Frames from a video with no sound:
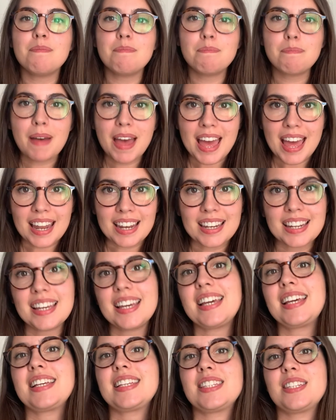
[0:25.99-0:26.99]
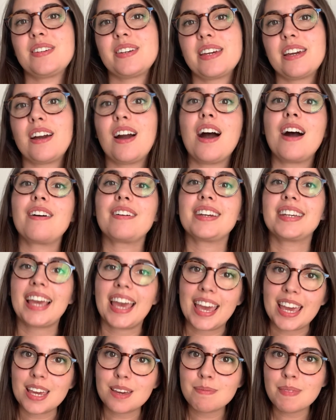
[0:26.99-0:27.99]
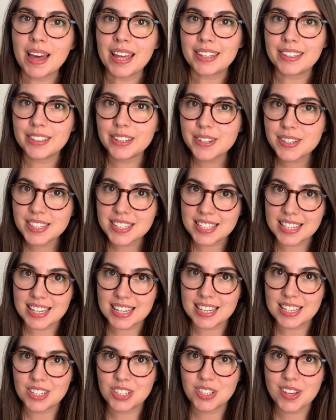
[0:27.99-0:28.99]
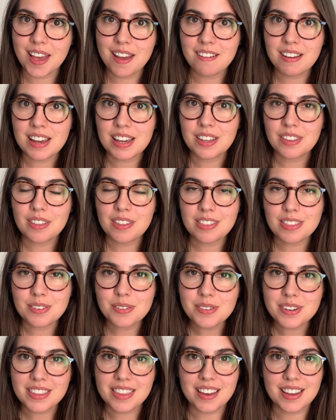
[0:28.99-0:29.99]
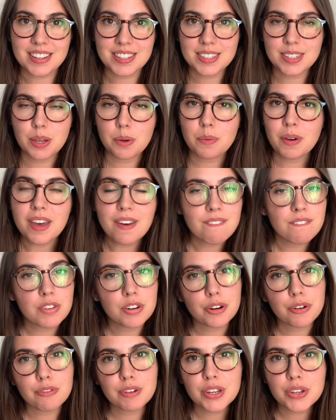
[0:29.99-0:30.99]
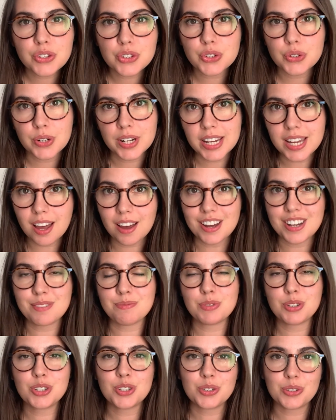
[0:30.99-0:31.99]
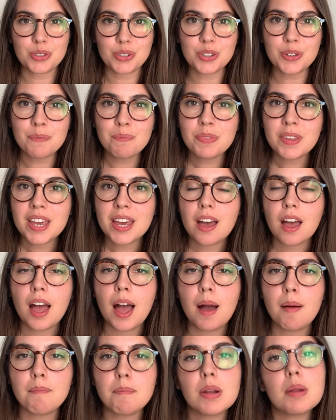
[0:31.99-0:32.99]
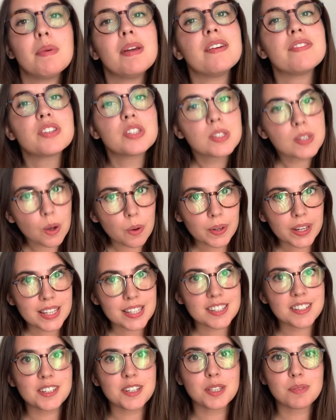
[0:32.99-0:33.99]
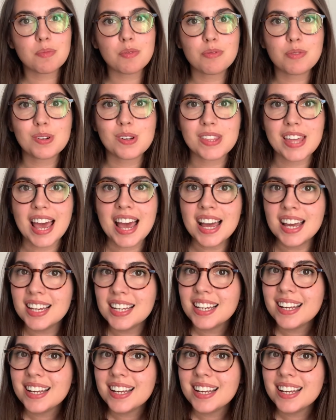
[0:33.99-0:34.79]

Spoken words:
Ben is doing our game and Lucy is sharing the thought with us, so we're in for a real treat, I am sure. But a bit of Soul Kids news before that.